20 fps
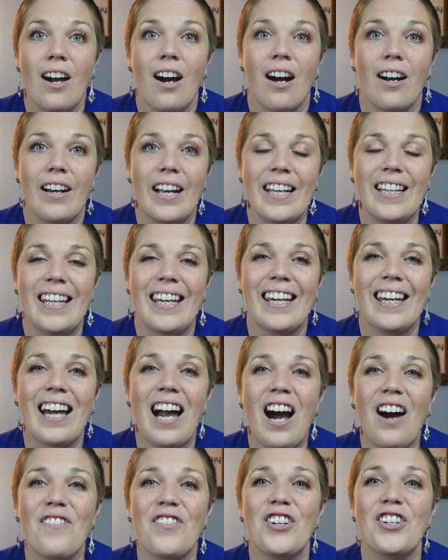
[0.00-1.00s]
All right, it
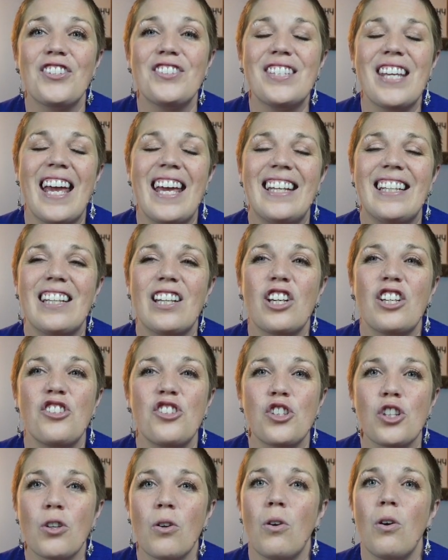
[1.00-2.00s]
covers and
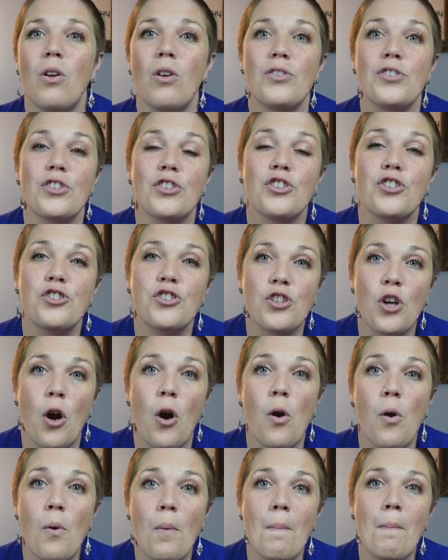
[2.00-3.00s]
controls
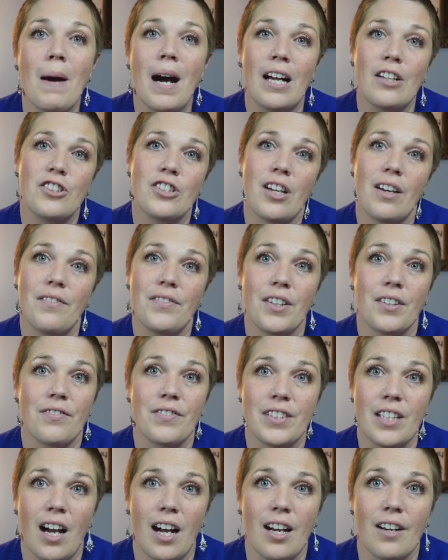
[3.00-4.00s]
so much of your
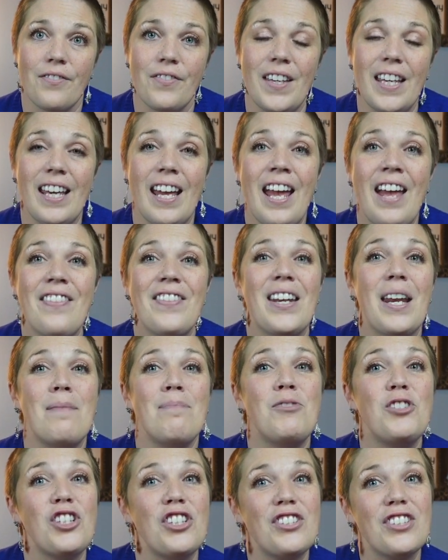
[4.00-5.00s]
photography that
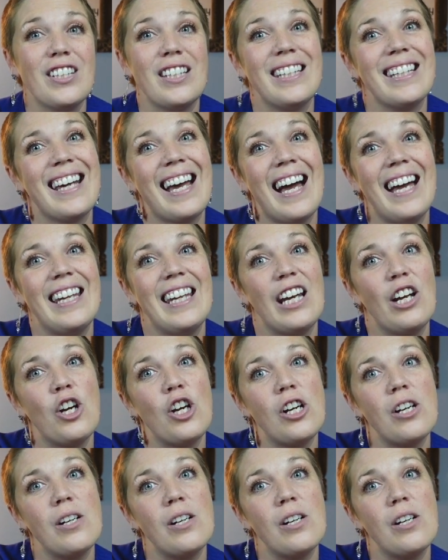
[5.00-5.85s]
I'm just gonna kind of